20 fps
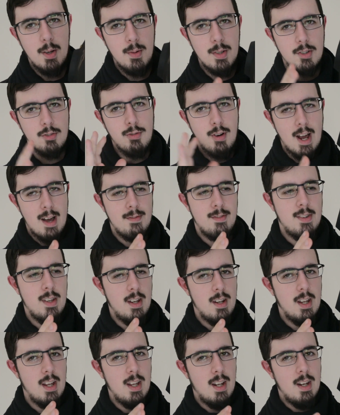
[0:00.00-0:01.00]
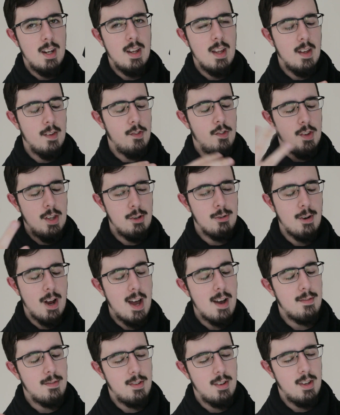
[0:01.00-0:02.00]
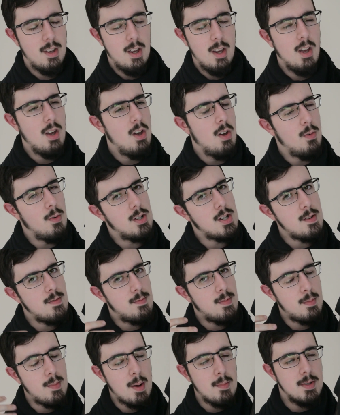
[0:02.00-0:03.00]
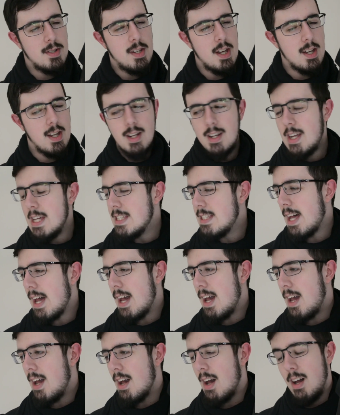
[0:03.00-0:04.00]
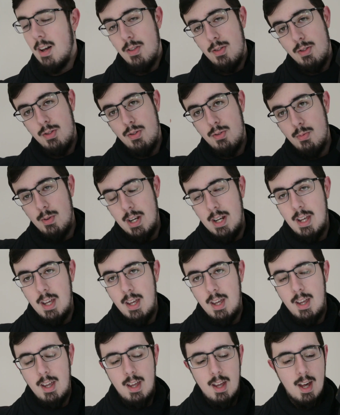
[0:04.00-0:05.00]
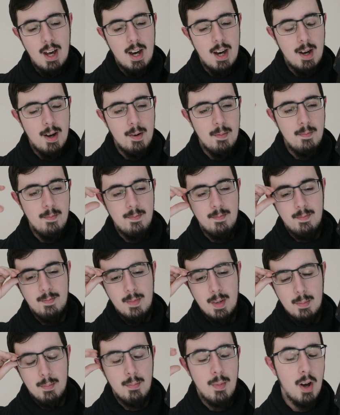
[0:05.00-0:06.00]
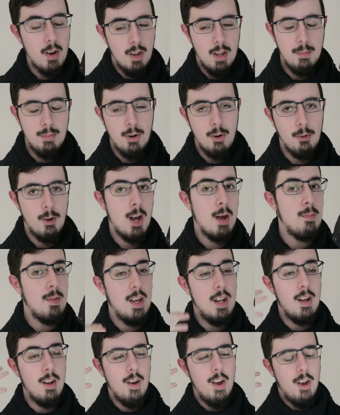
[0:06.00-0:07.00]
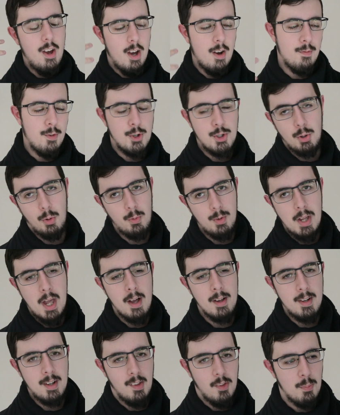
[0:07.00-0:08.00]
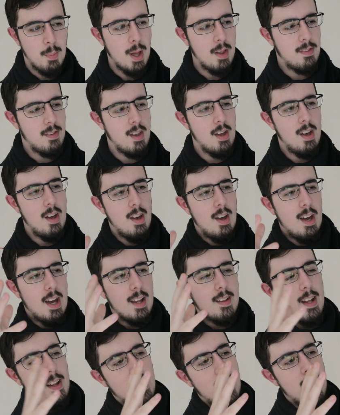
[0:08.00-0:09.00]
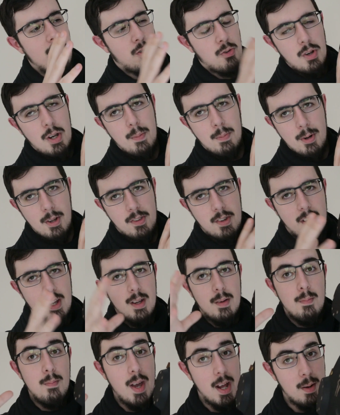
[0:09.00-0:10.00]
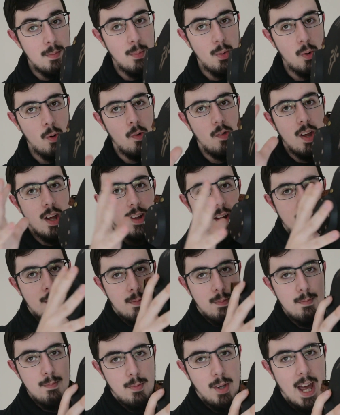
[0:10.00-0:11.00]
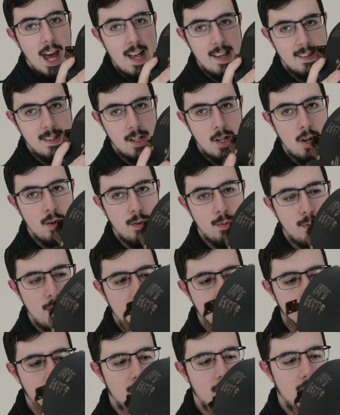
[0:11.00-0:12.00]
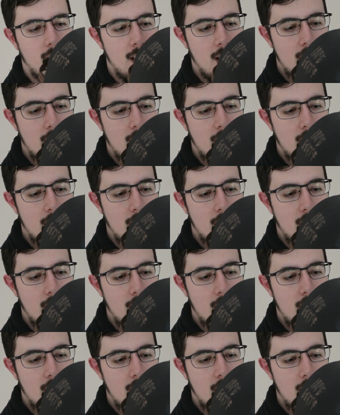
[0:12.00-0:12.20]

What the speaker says: It was crafted in Z-Craft, which, if I'm not mistaken, is a 3D modeling program in a virtual reality space. And then they 3D printed it, made a mold, and then cast it out of resin.